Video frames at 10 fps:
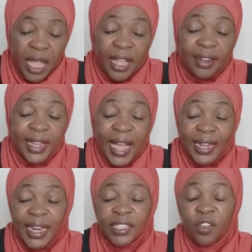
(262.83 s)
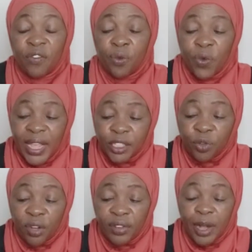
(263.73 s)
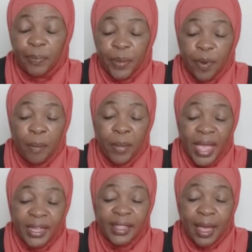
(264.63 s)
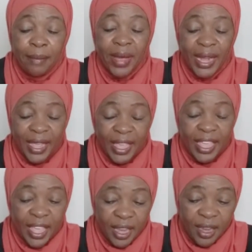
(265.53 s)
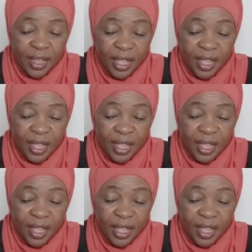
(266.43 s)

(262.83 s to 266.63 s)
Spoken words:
Regardless of which quadrant people make their money in,